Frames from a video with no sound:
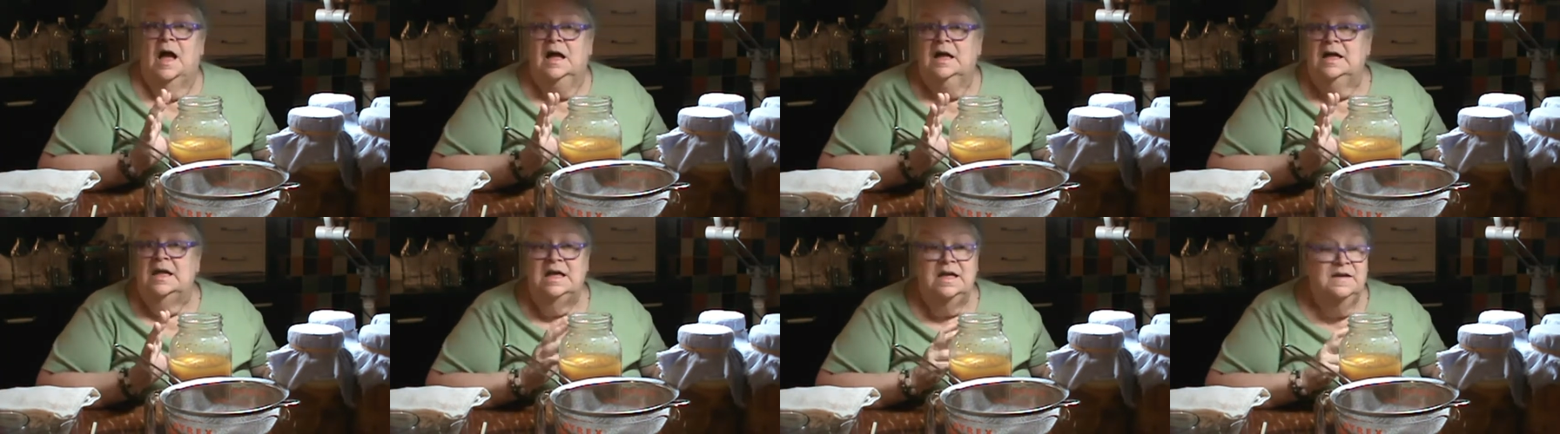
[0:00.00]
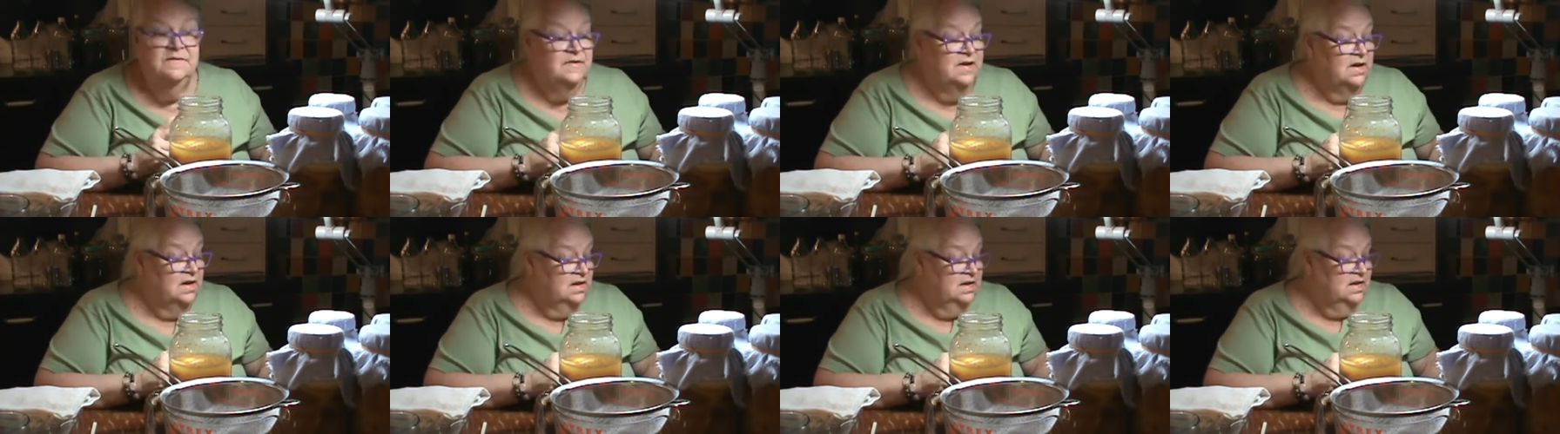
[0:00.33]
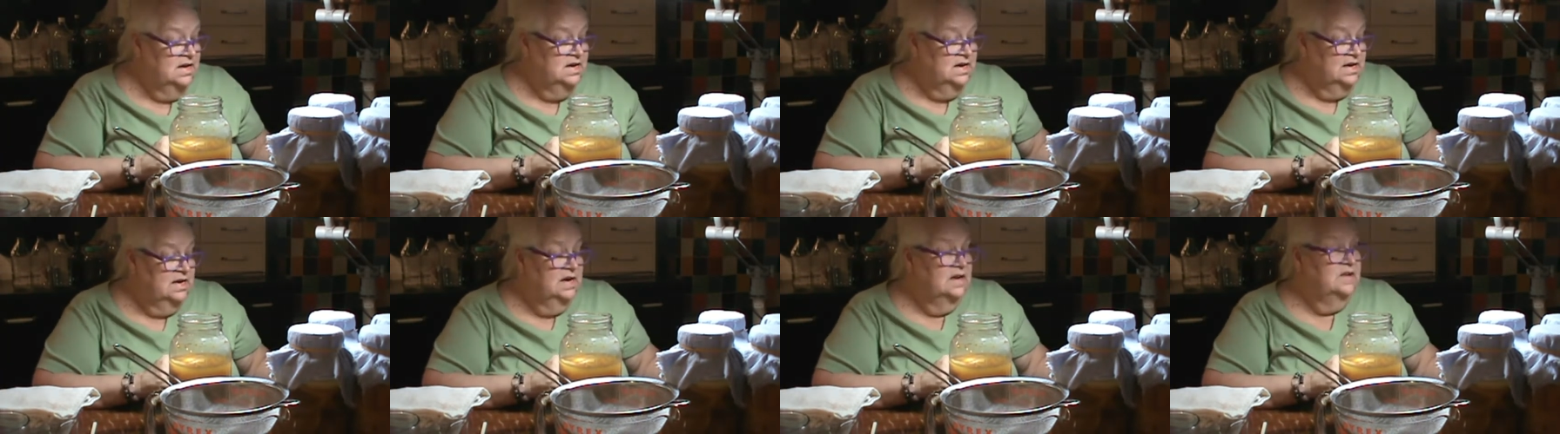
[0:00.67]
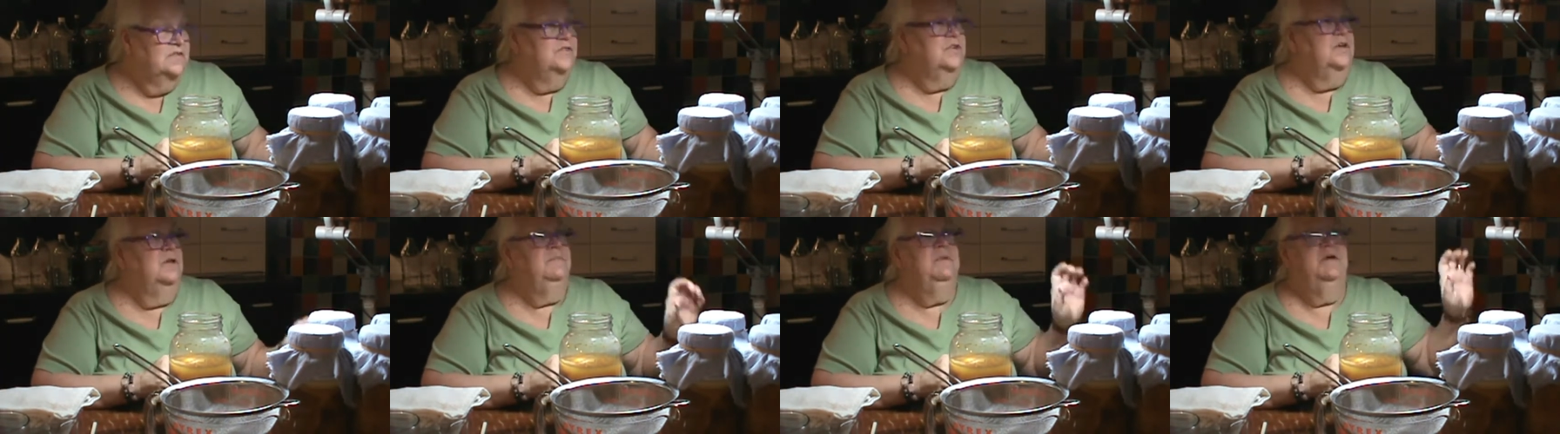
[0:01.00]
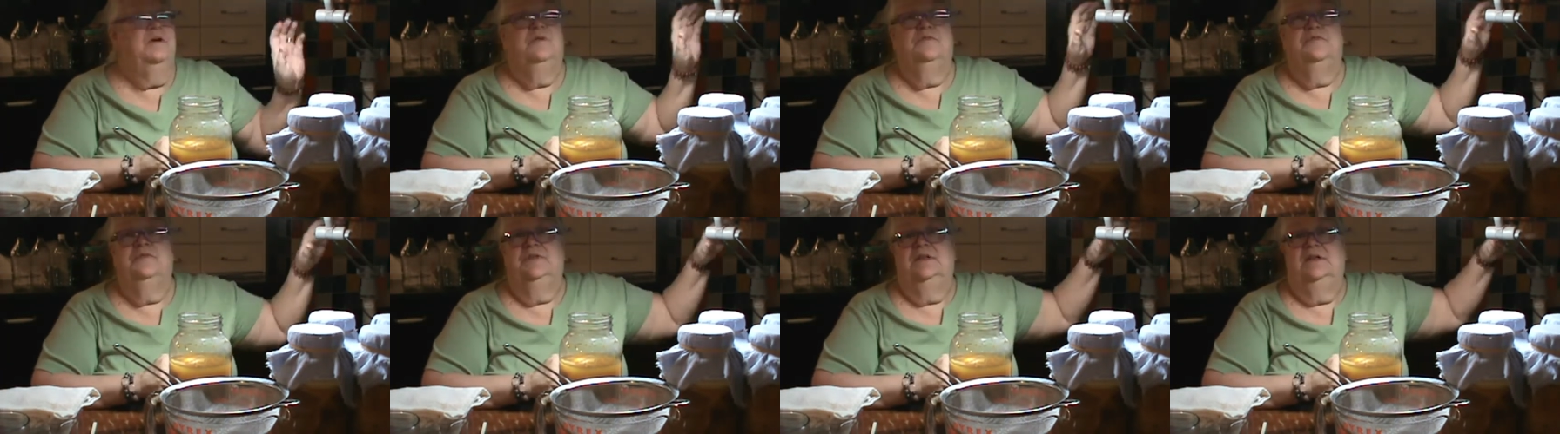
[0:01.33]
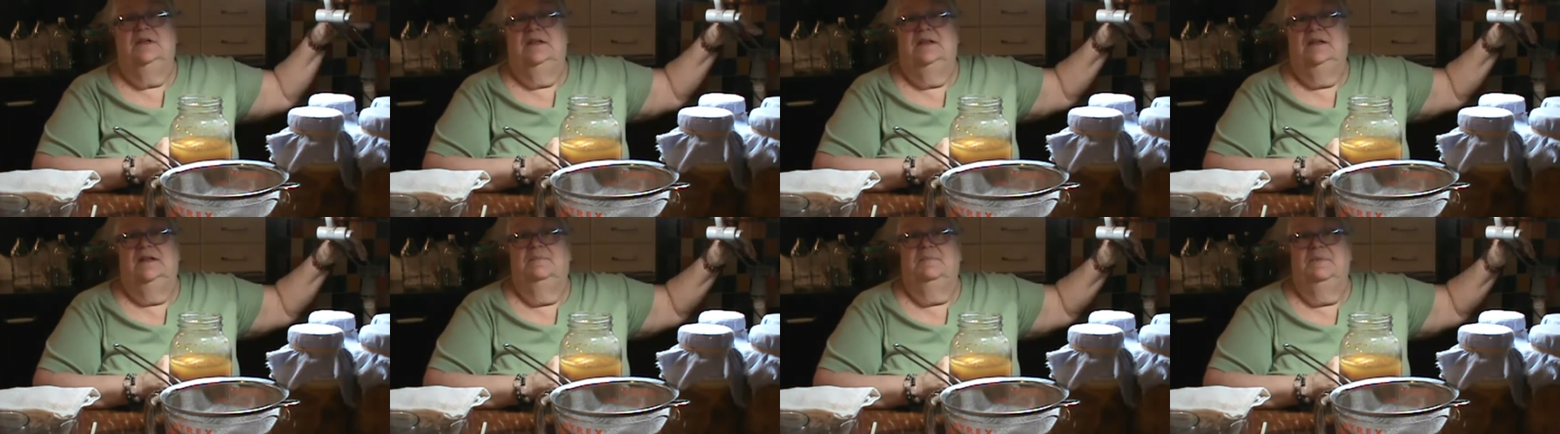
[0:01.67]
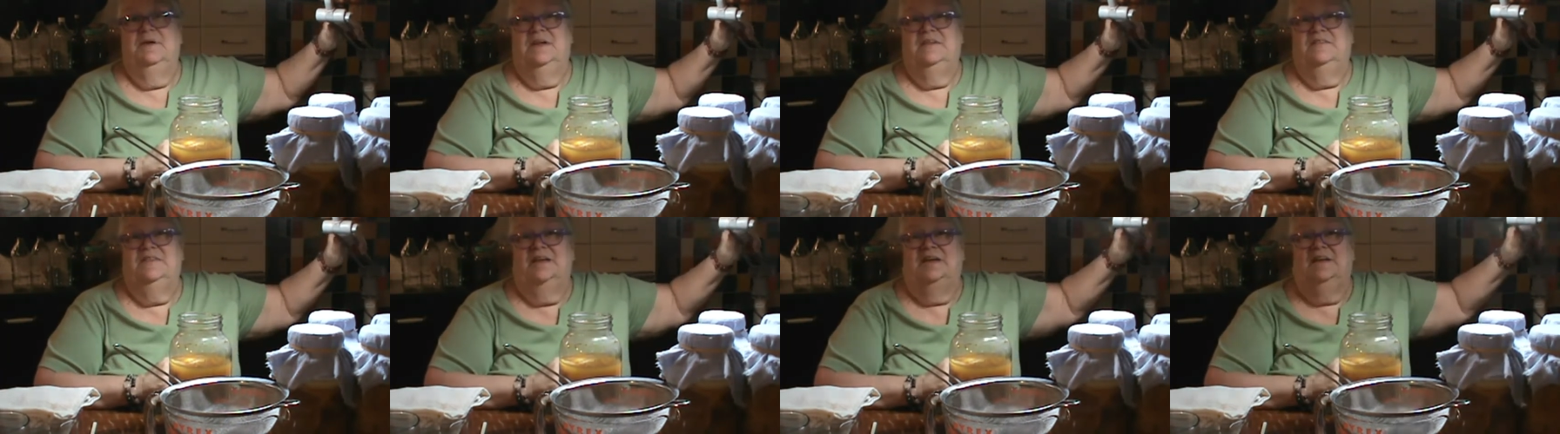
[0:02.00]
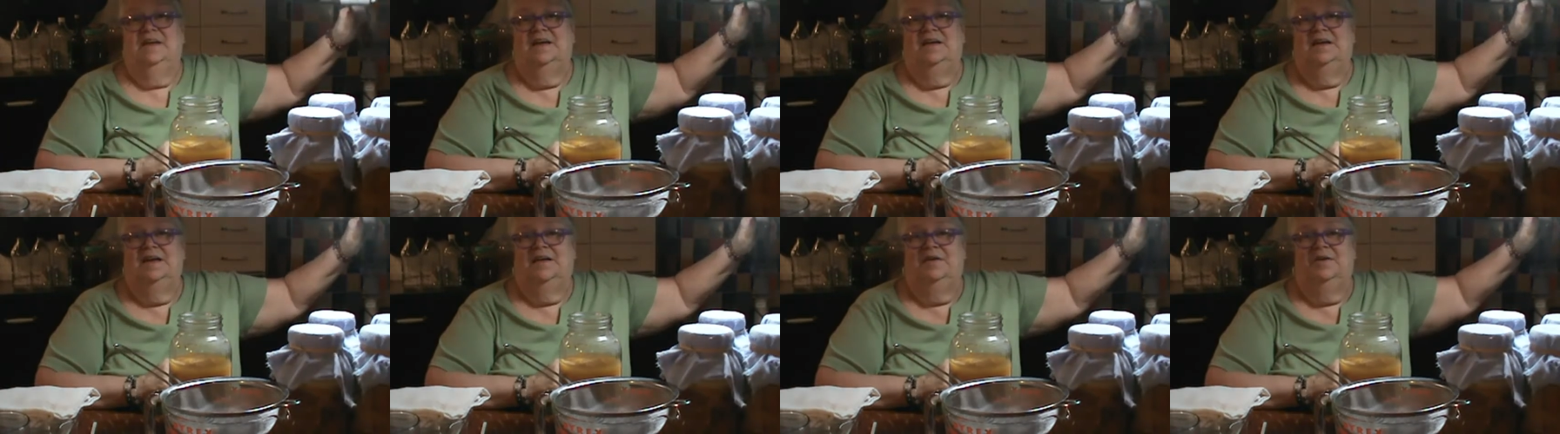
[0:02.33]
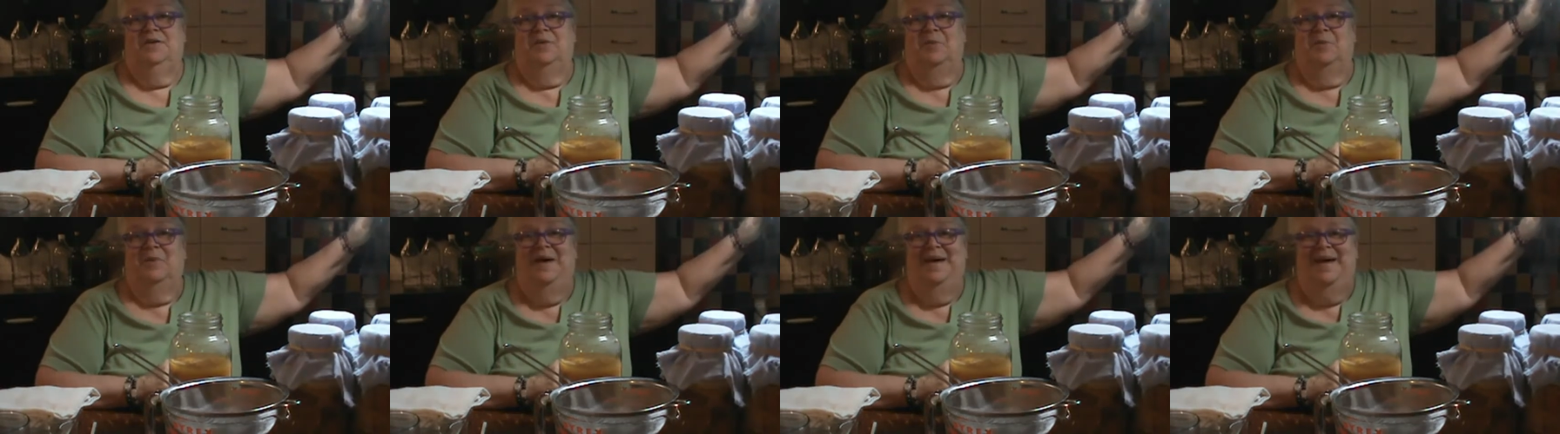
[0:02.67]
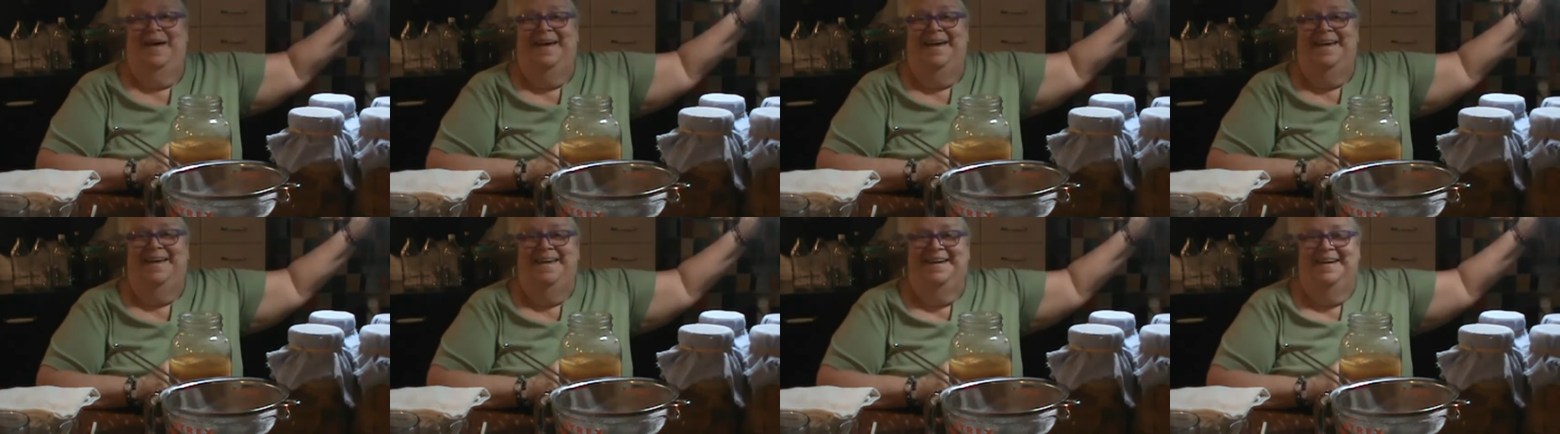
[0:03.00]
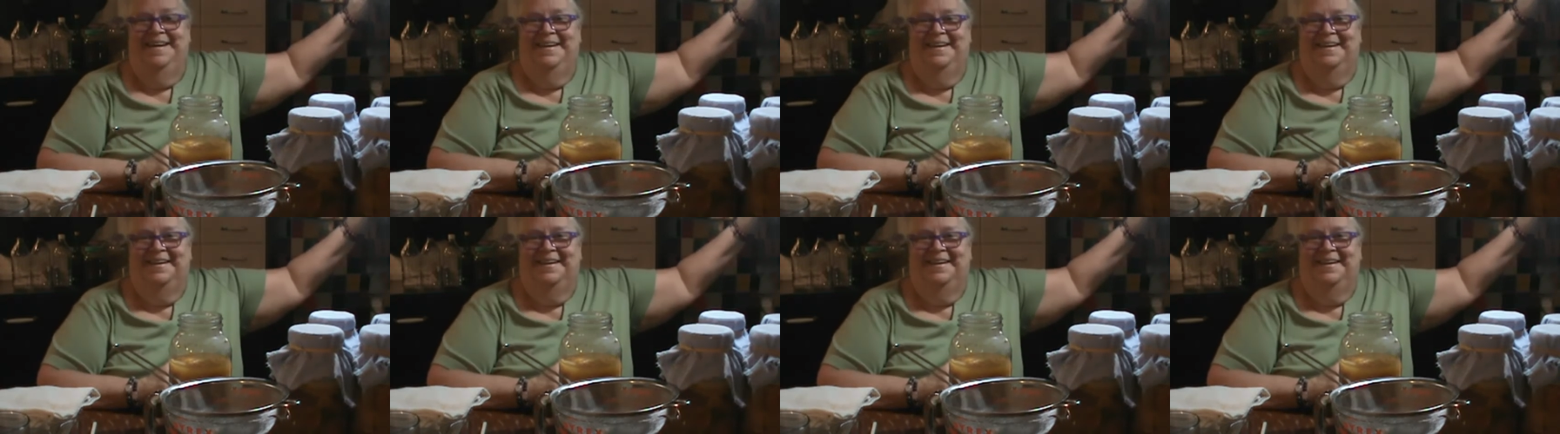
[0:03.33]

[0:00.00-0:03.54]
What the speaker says: even cleaning. It's going to be good for cleaning. Let me get that light out of your way.